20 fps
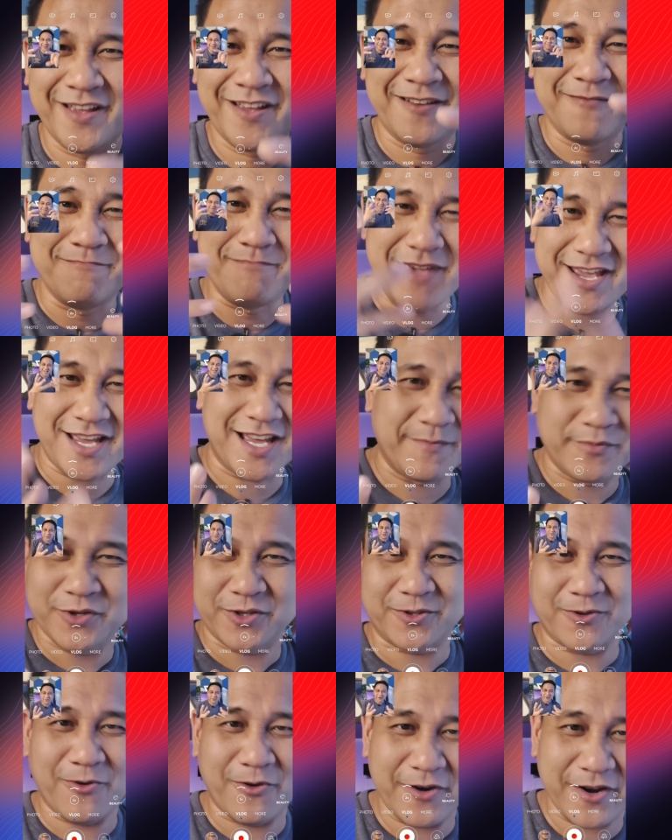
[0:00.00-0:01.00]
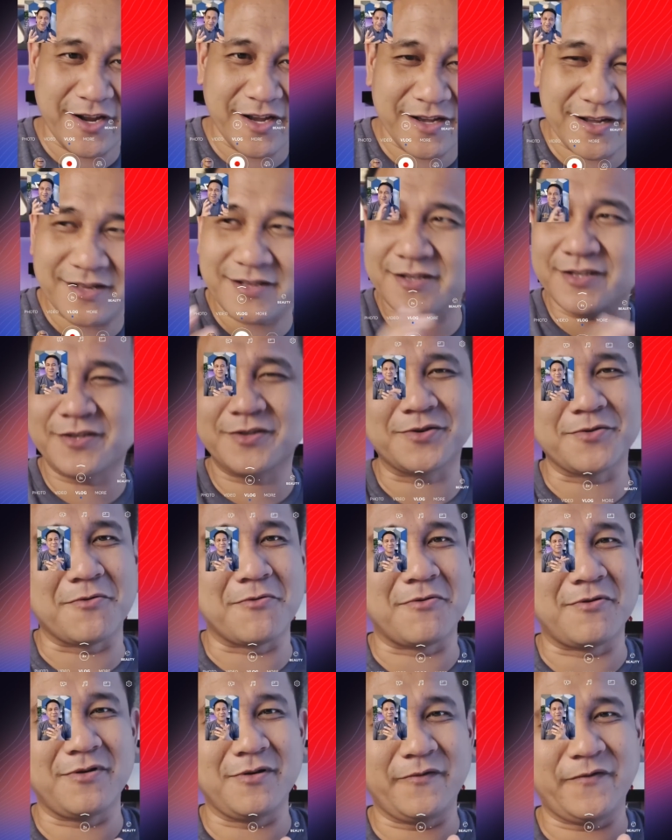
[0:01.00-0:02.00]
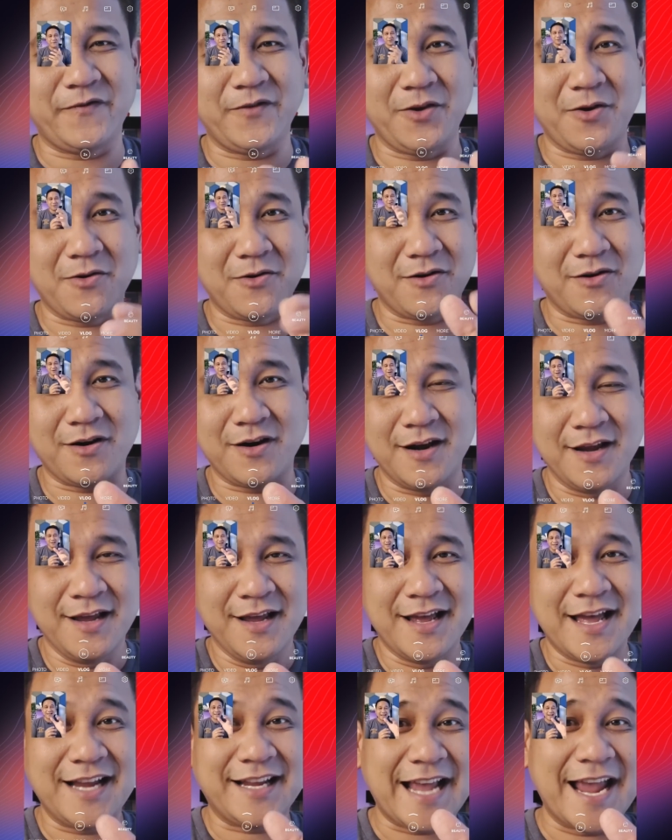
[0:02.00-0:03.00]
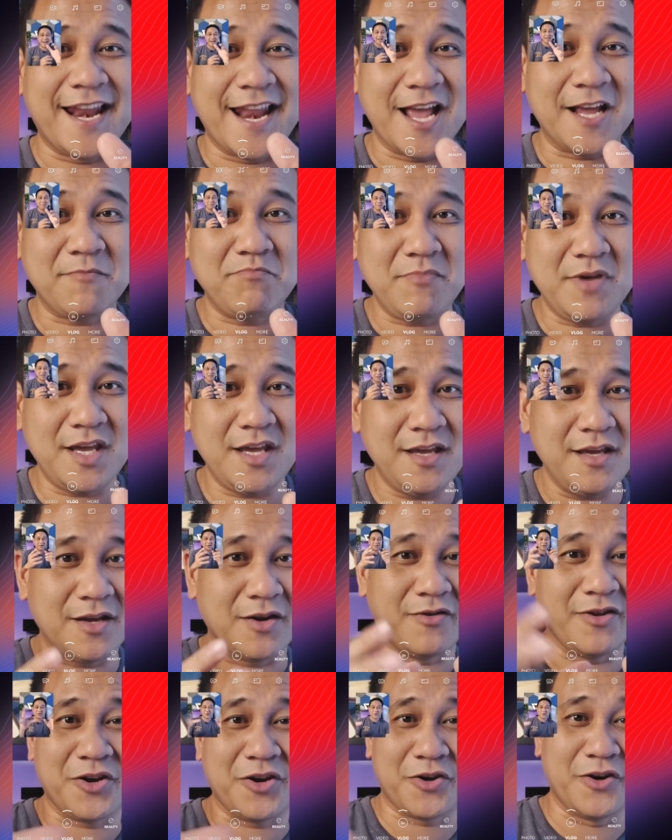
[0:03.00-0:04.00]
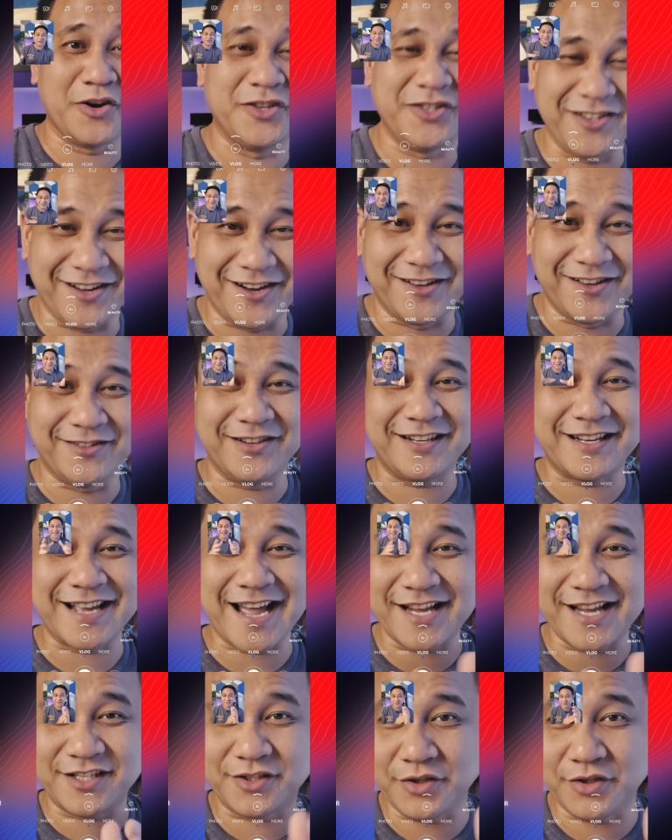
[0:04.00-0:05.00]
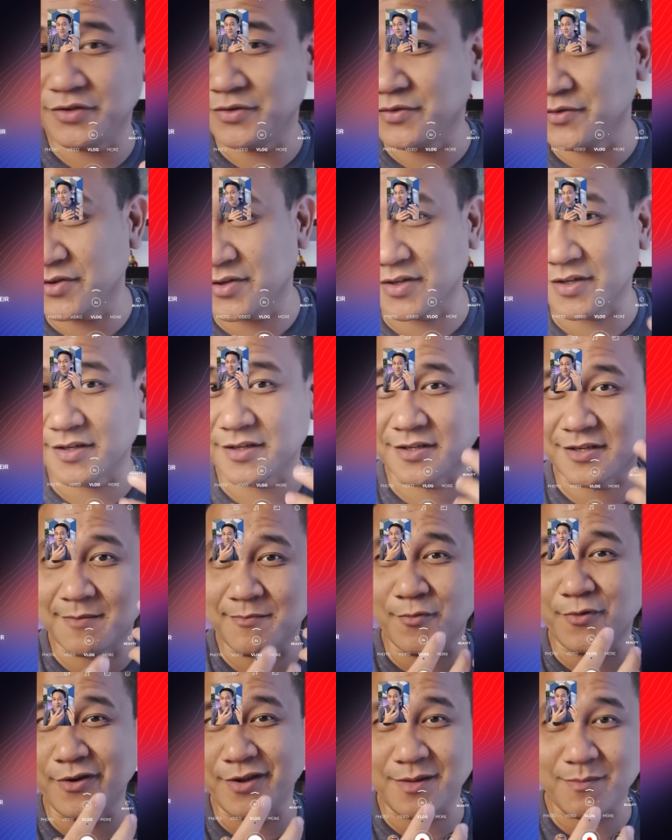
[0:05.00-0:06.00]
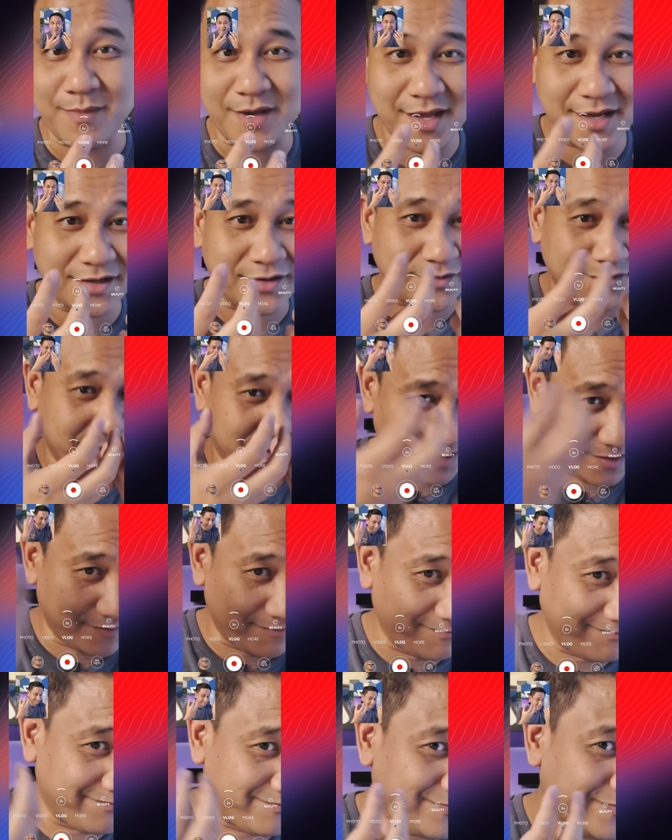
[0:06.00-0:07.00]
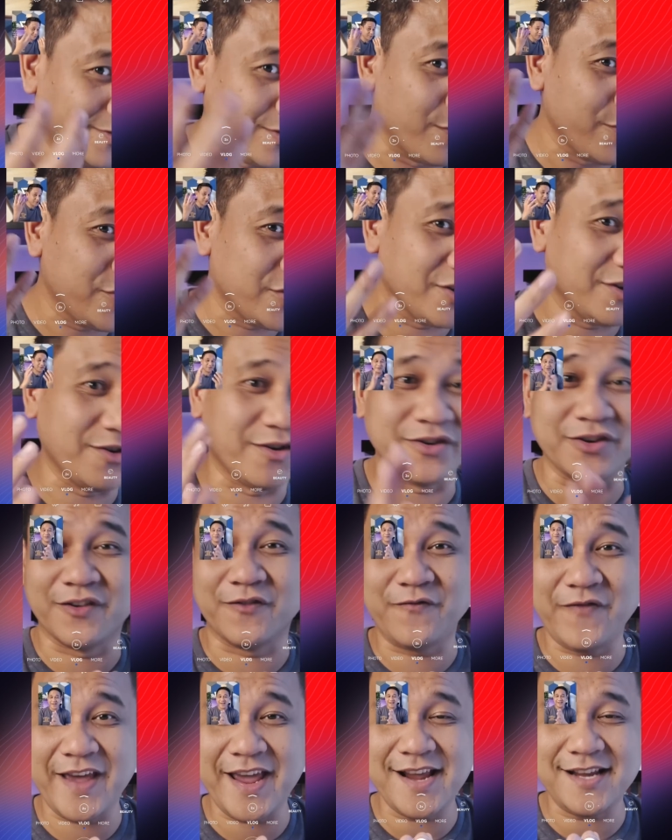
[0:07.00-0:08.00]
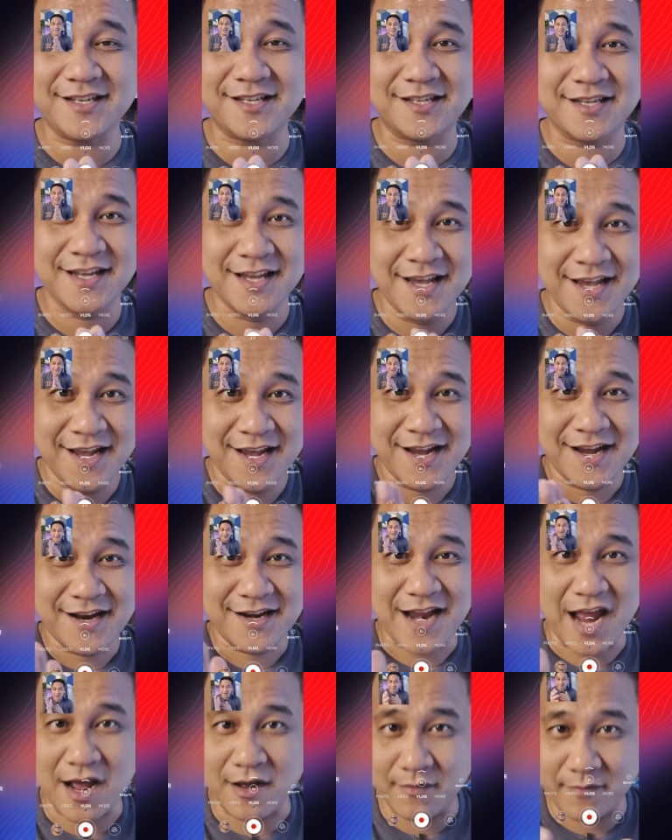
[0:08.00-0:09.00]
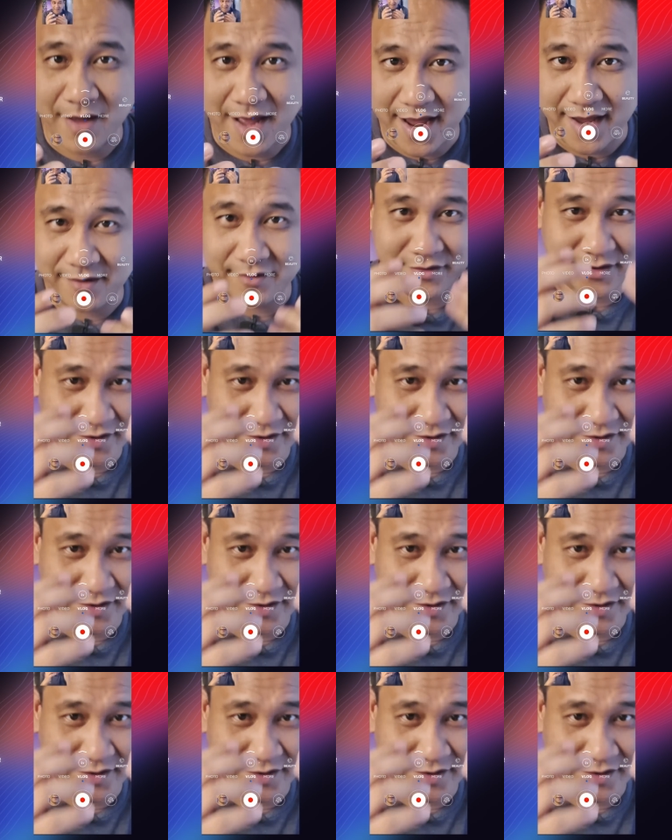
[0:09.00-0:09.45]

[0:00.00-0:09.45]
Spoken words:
makeup tutorials, or if you're a guy like me, you're encouraging other guys to use some ointments or some lotion on your face. Now, I